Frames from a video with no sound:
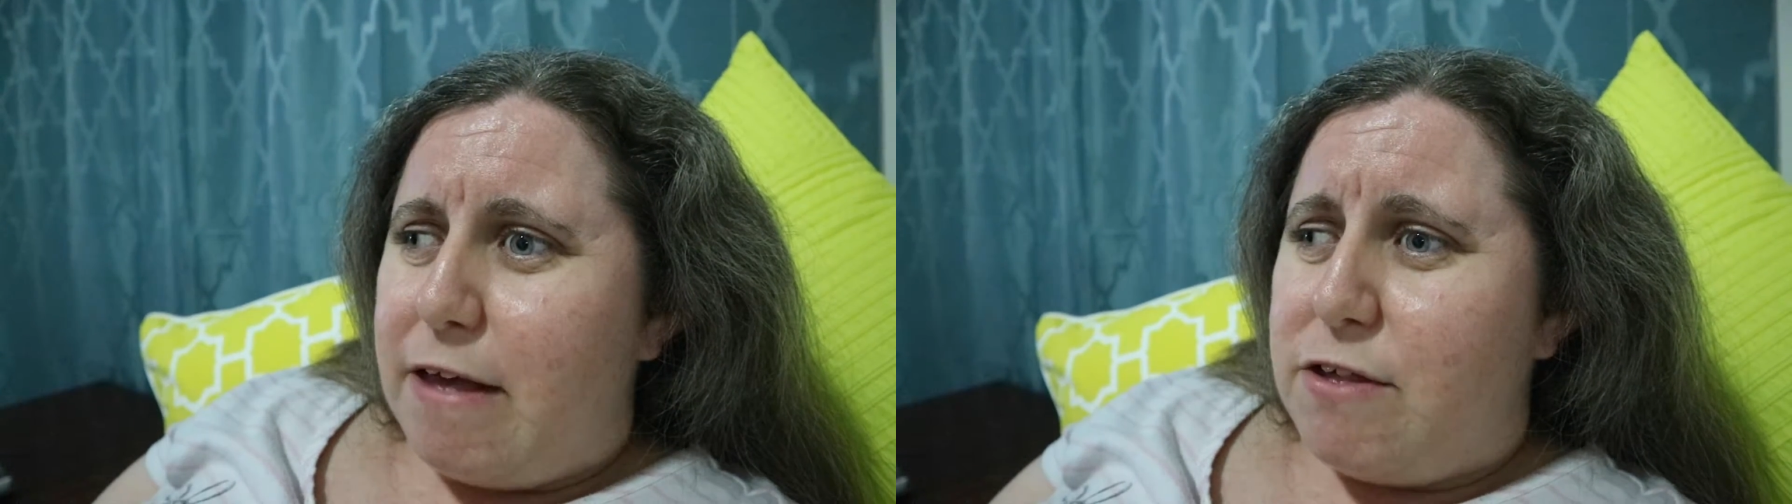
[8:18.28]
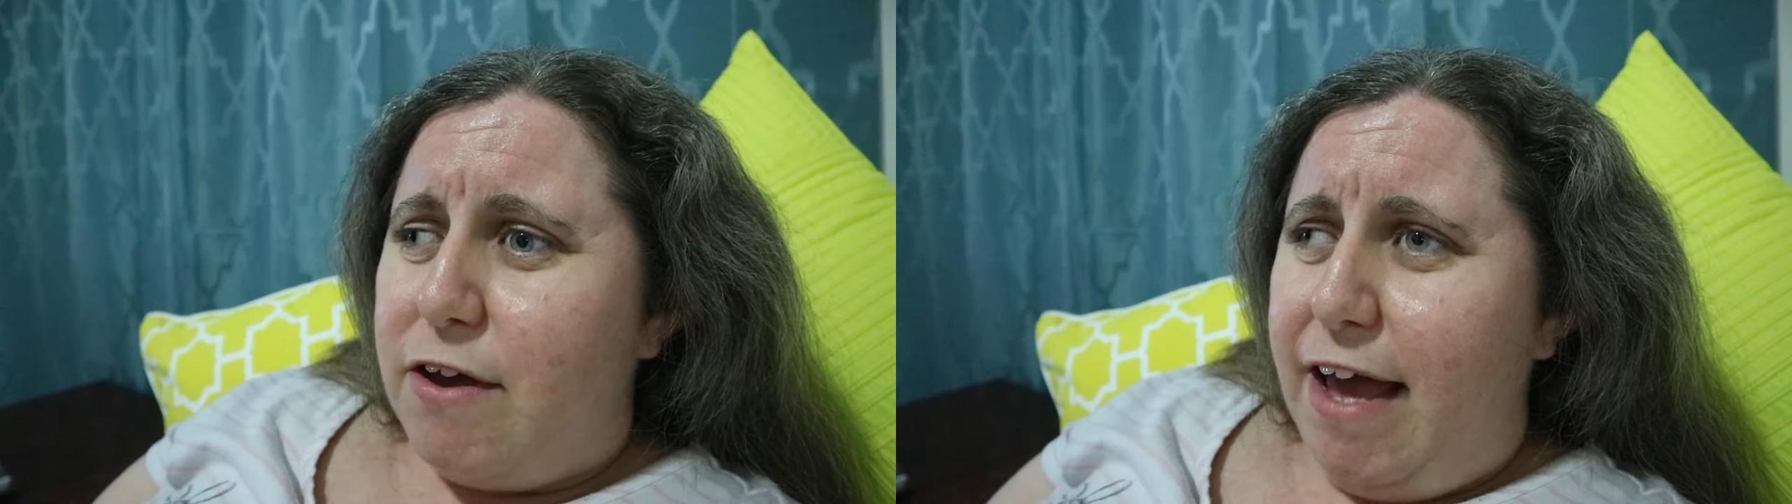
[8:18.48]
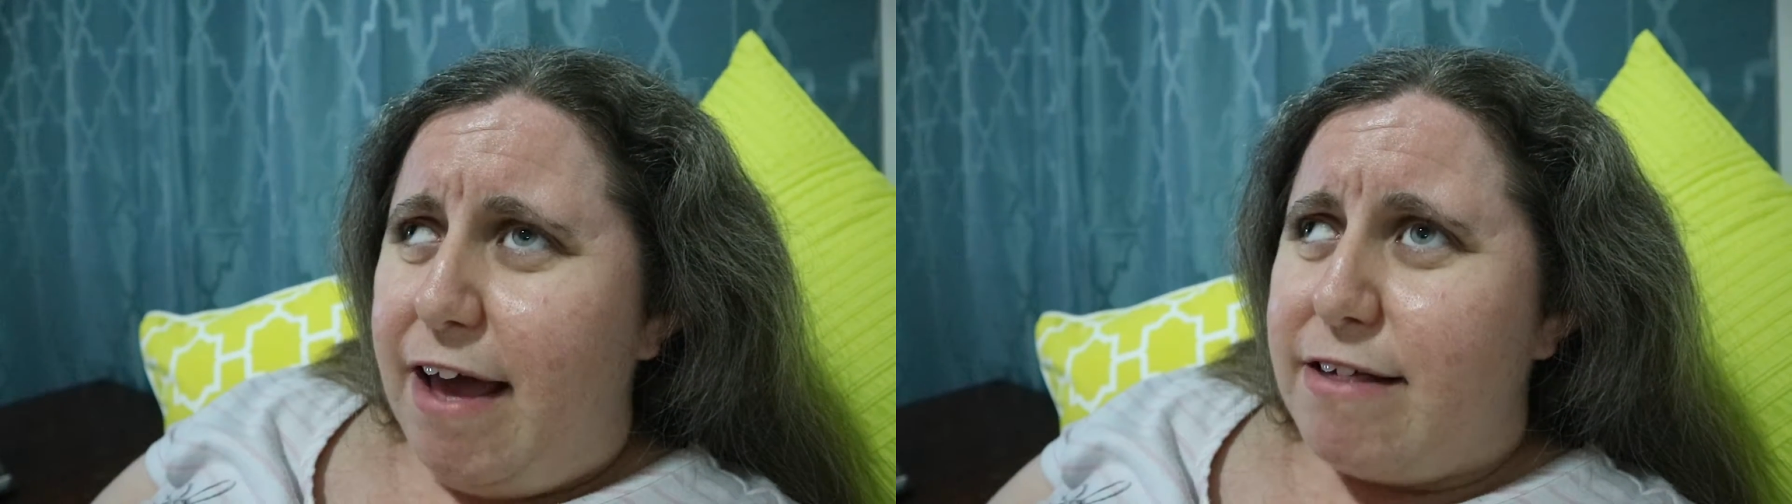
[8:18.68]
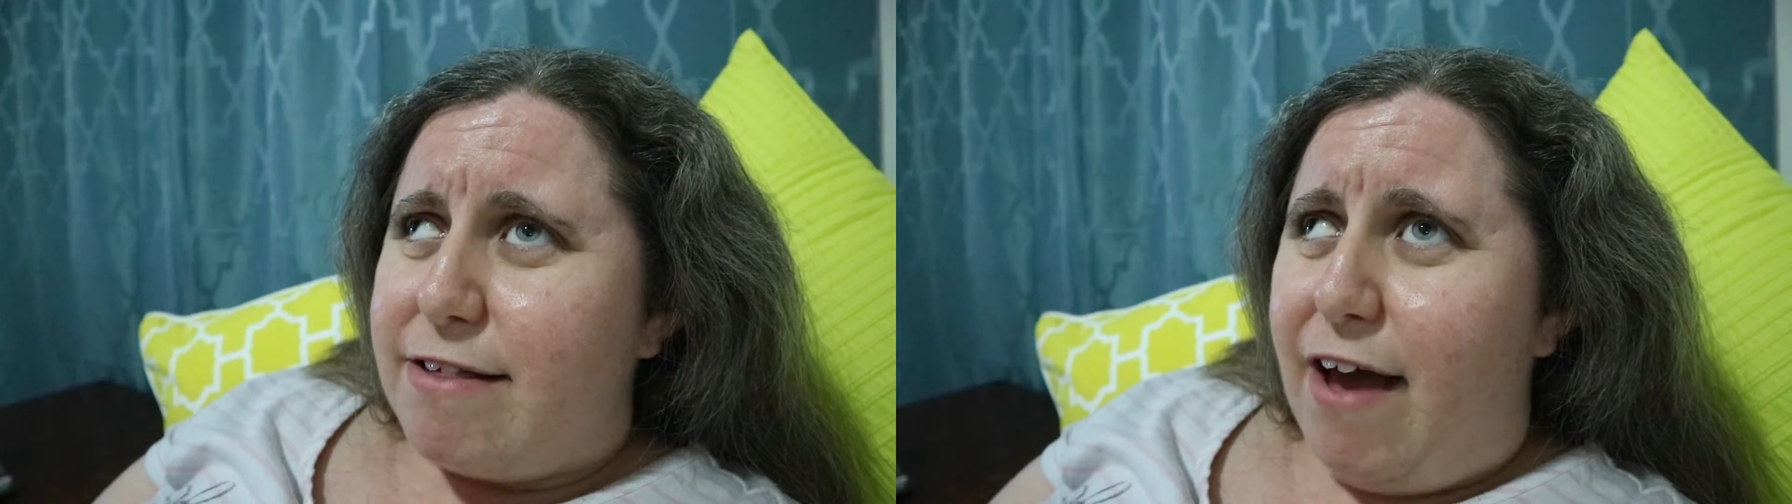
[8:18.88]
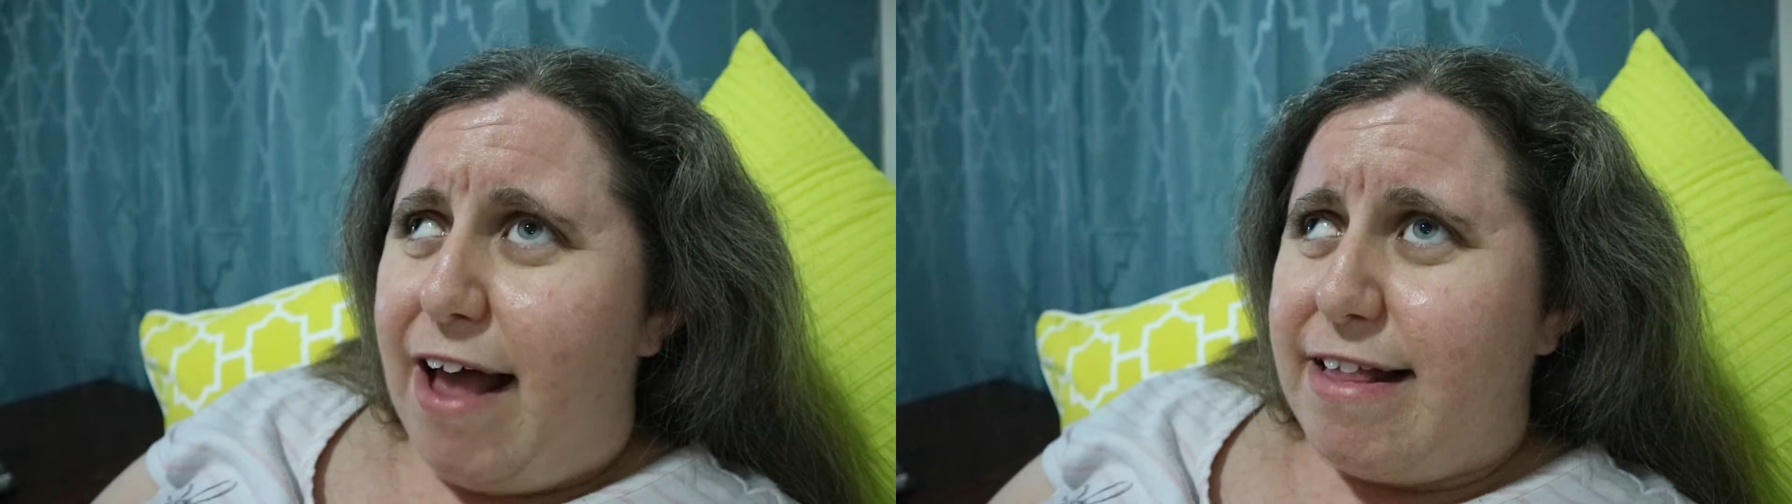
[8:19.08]
So yeah,
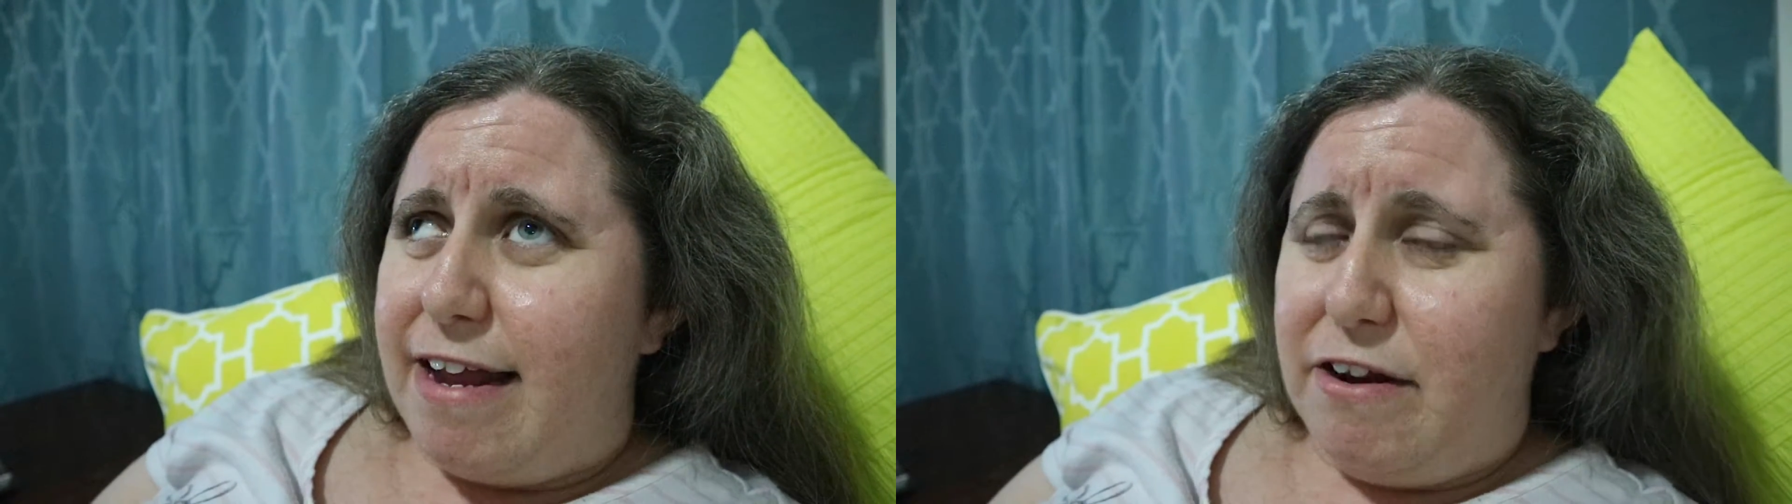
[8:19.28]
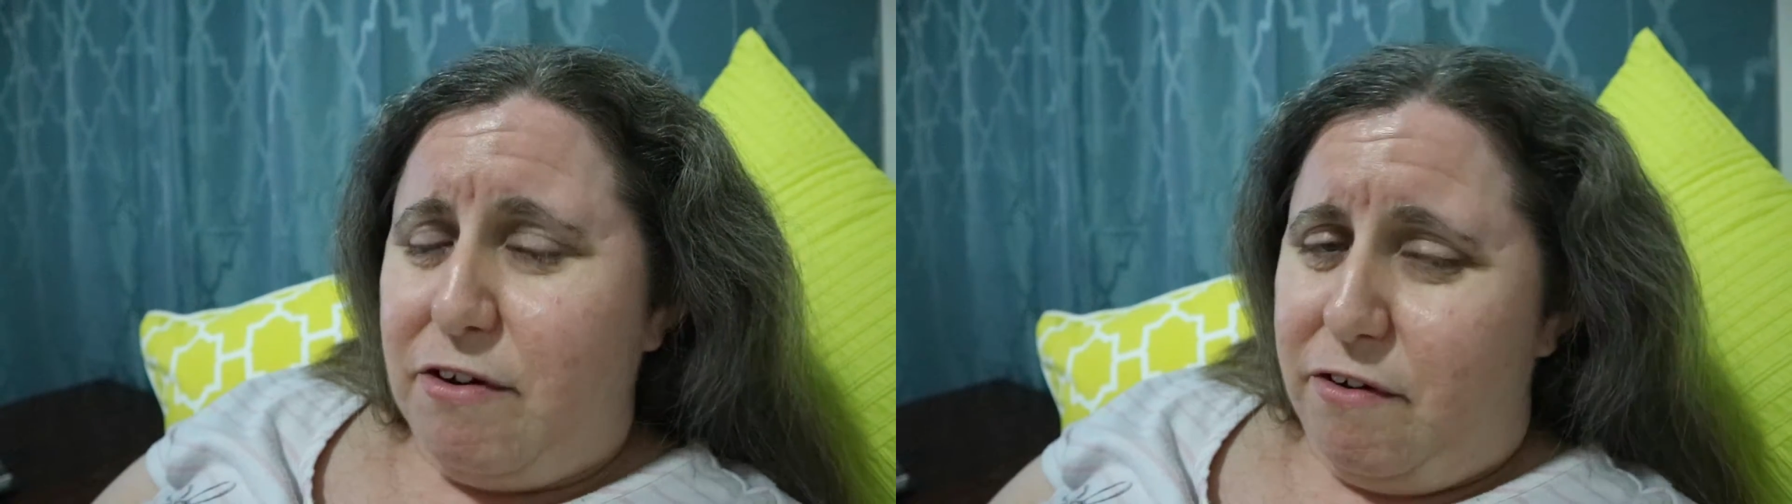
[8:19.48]
so I had that in